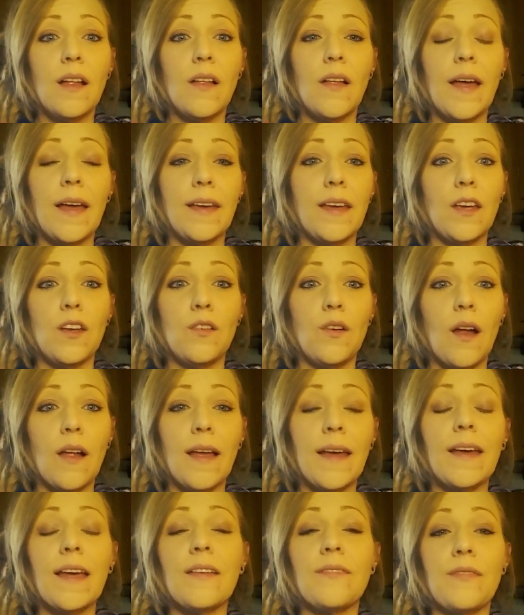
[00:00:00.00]
like,
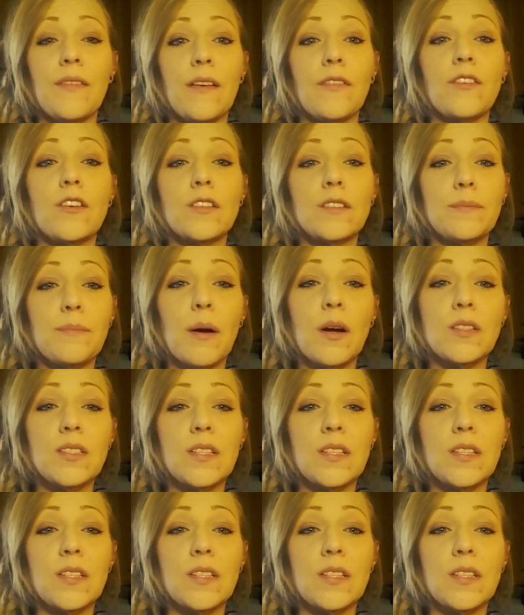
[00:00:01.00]
if you're a person